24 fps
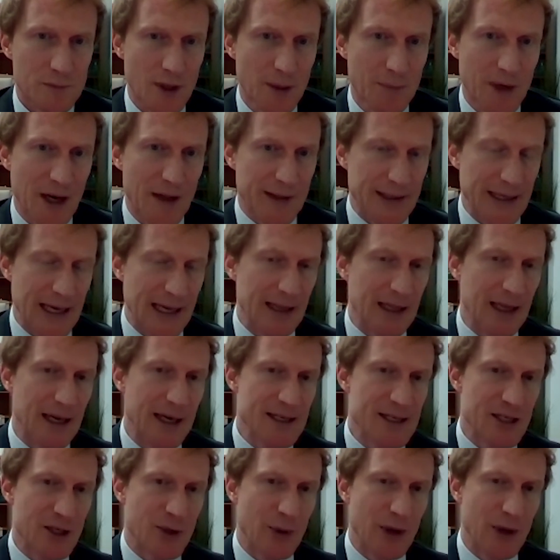But I think that
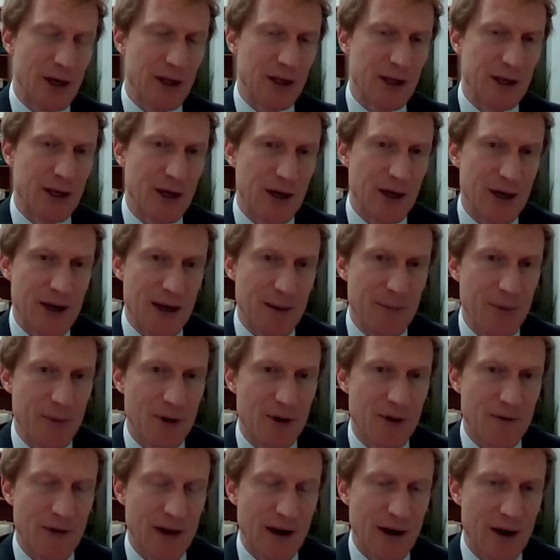lies squarely on a
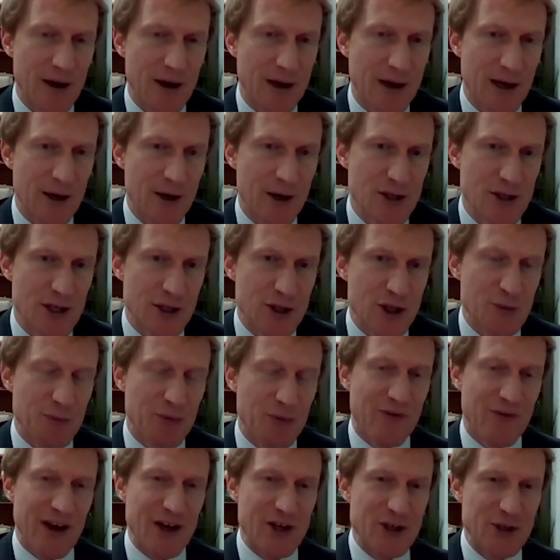number of areas, not just
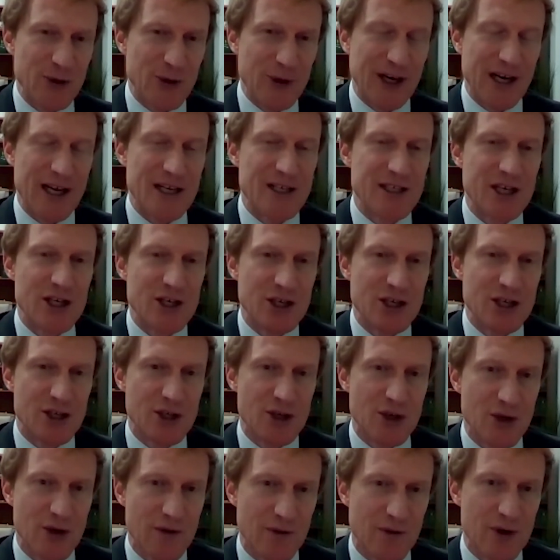professional organizations
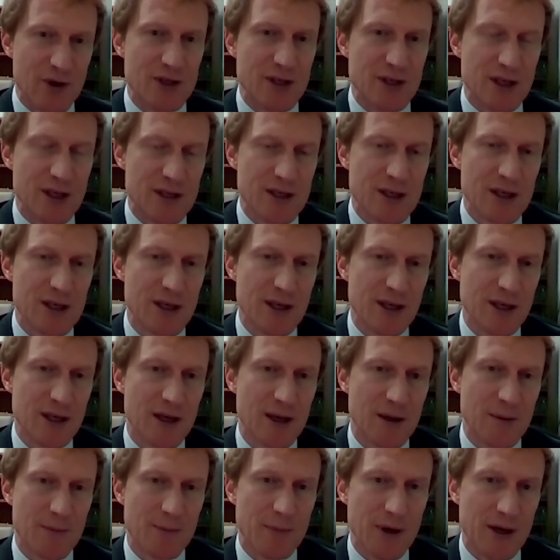and universities,
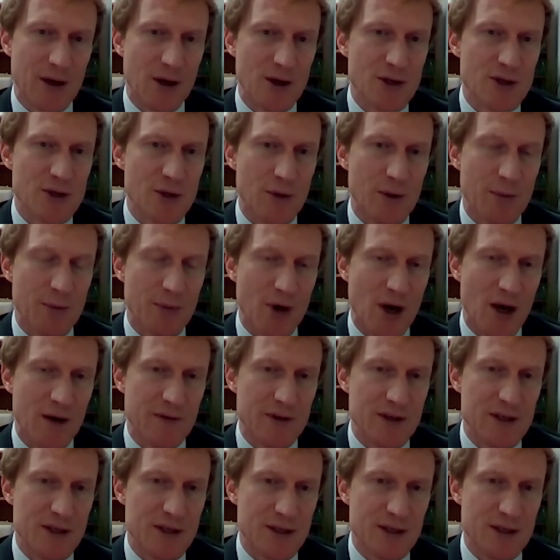but also the
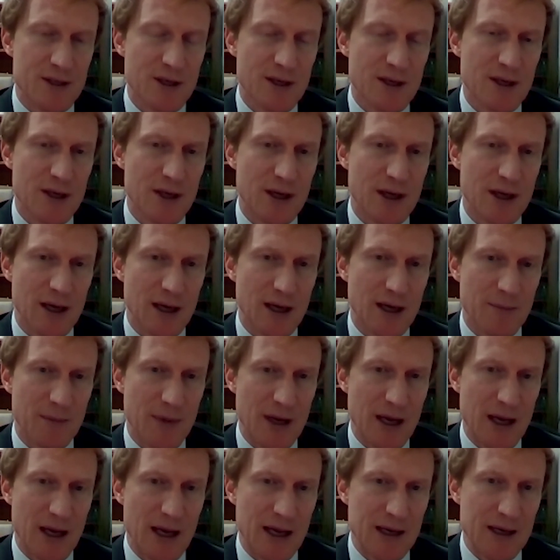provinces
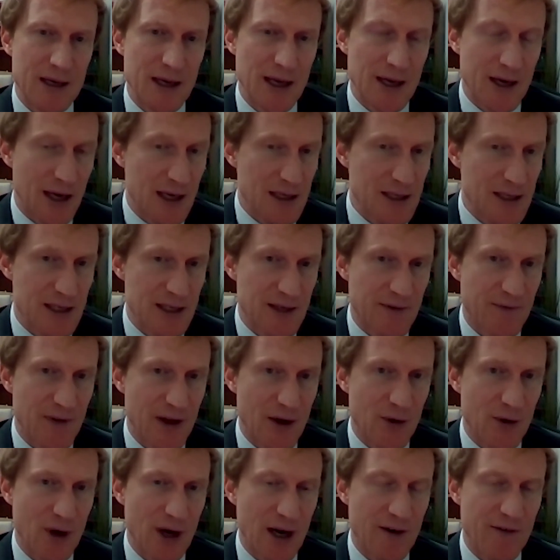and us as the
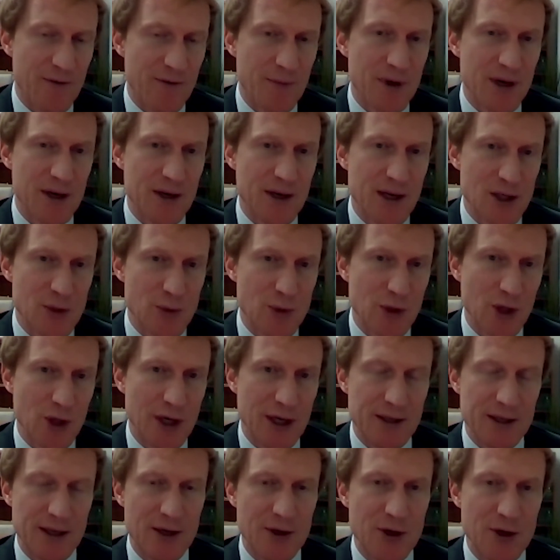federal government, as we look
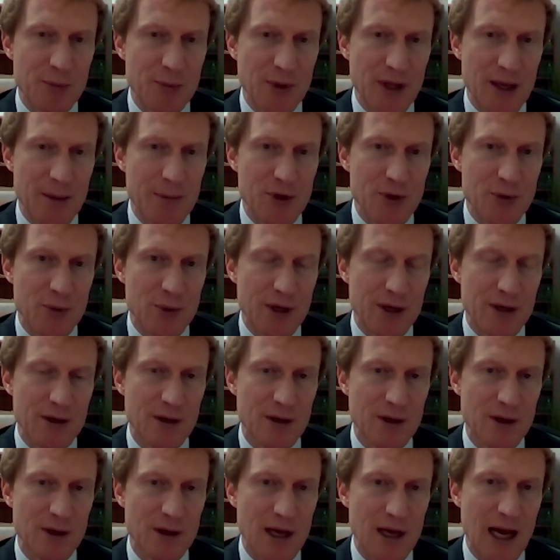at the interplay between
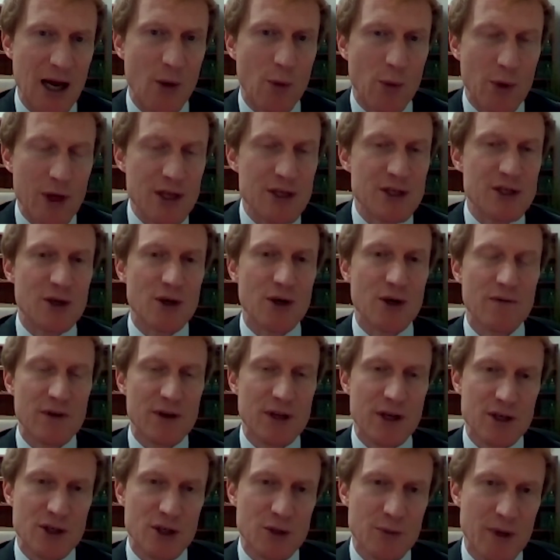how we serve
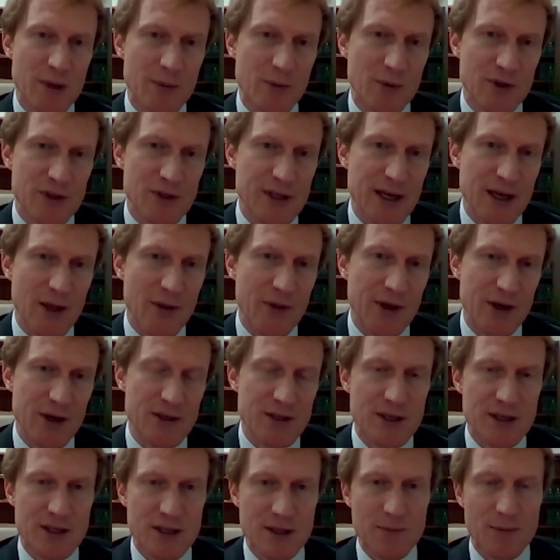Indigenous peoples in the healthcare
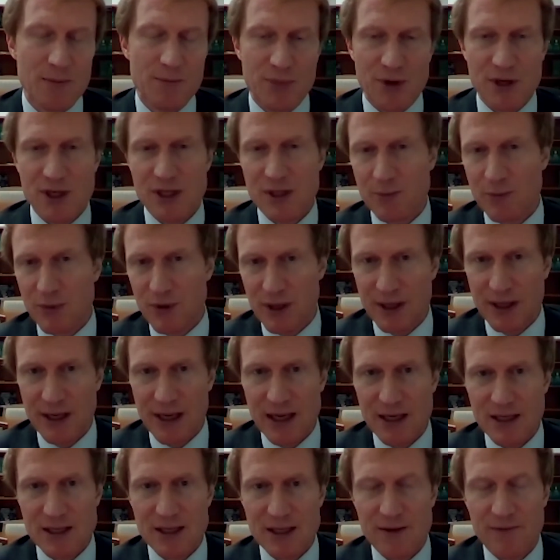system, principally in
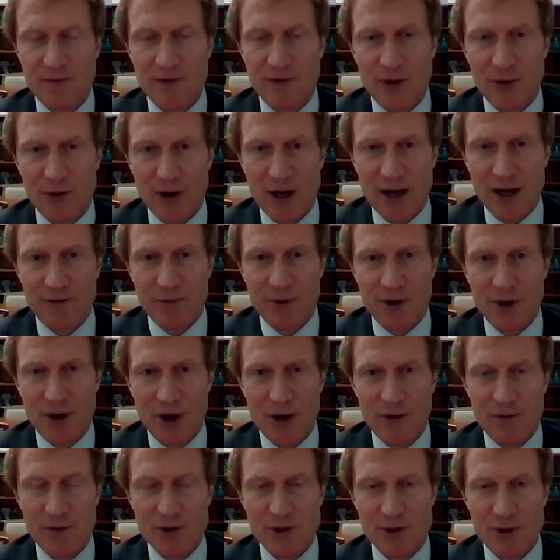case of the federal government
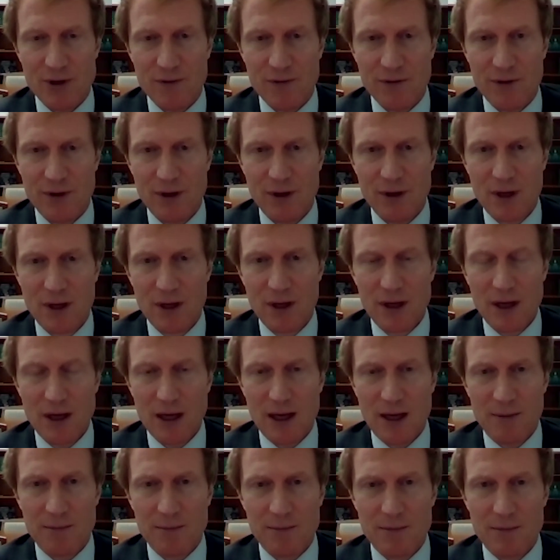on reserve,
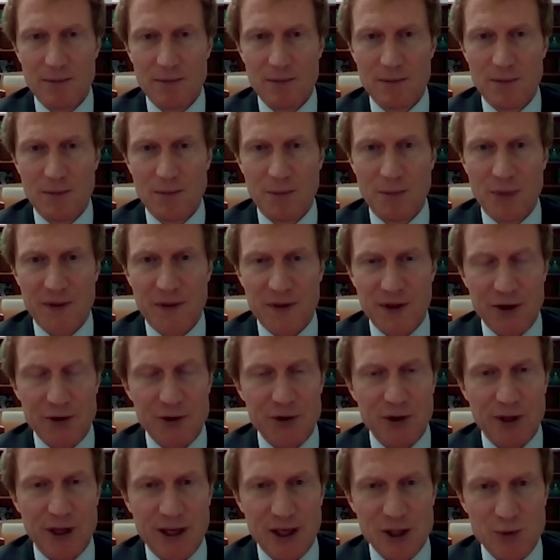but the
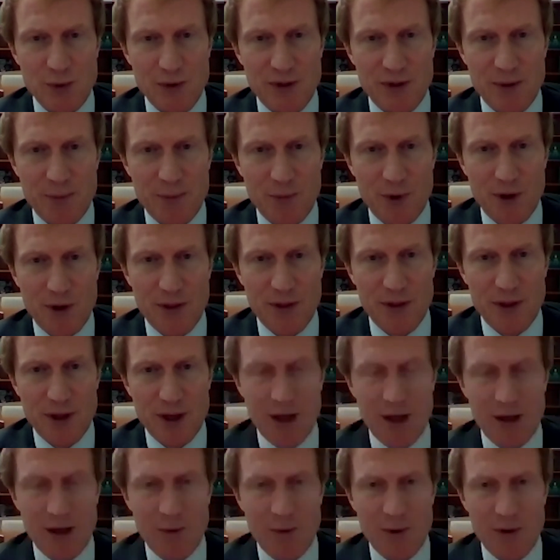interlinks with
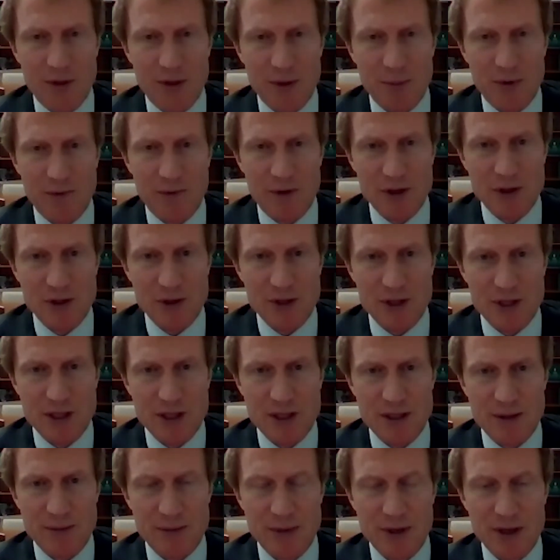the provincial
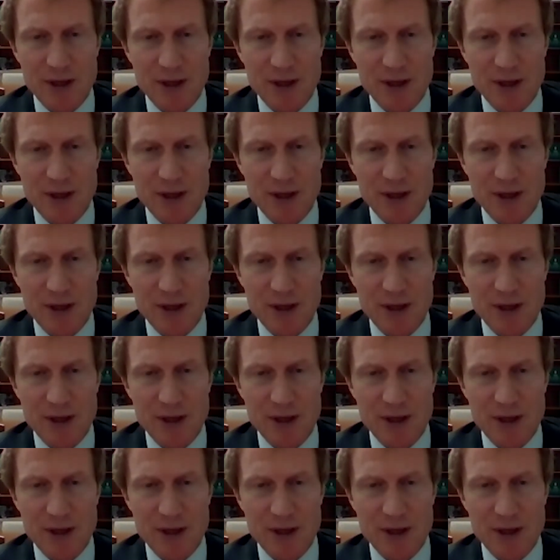system.